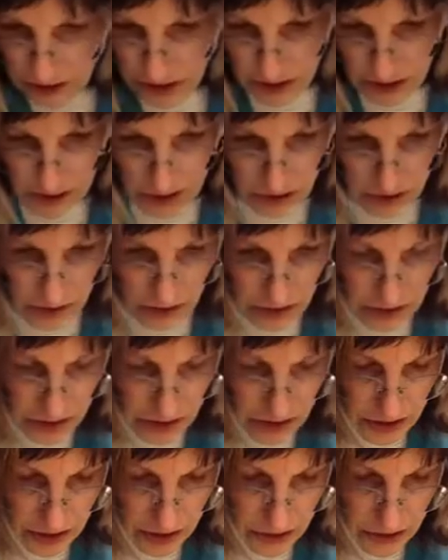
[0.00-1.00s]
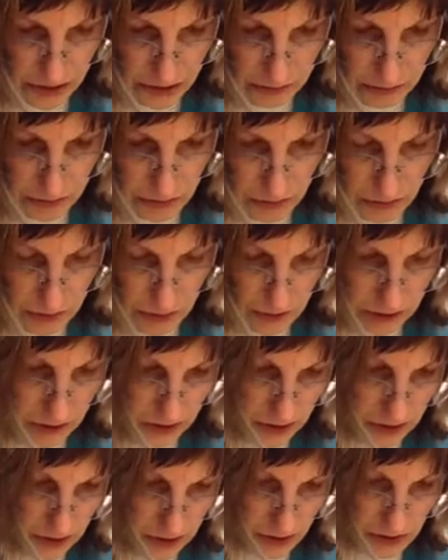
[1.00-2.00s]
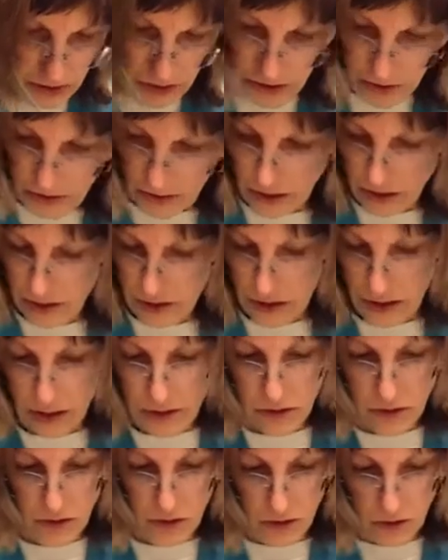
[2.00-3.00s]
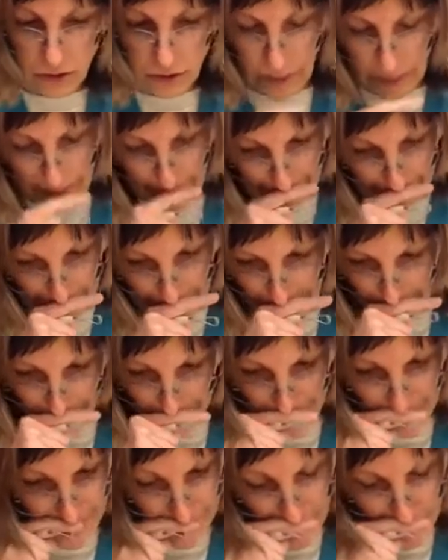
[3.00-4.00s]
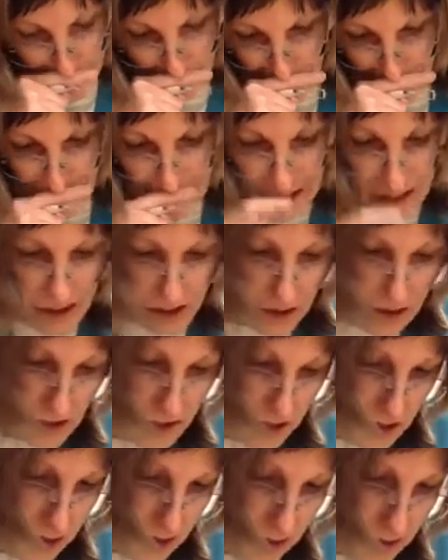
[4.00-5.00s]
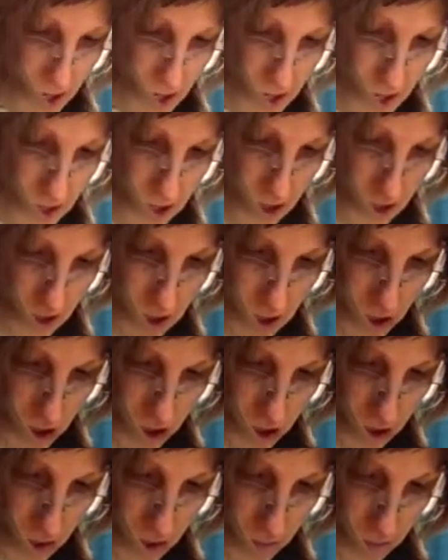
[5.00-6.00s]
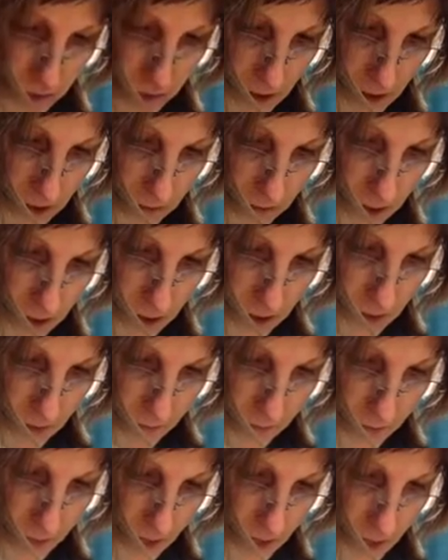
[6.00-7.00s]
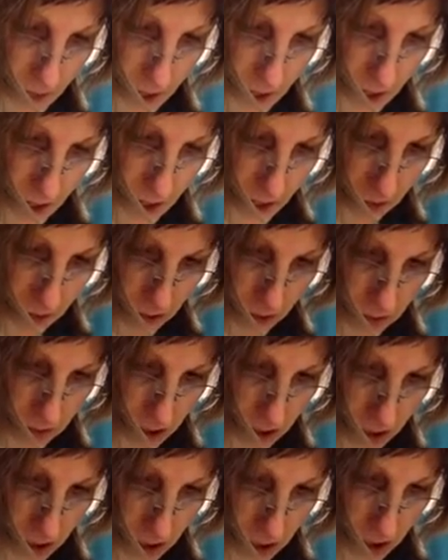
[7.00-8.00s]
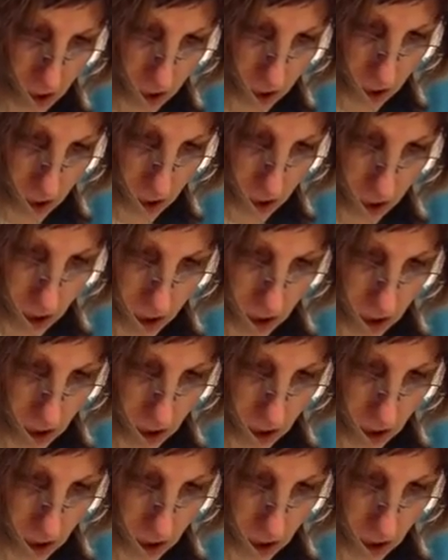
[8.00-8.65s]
with your little loop tool or your little needle tool, those little lines aren't going to show up very well. And I don't like what I just did there.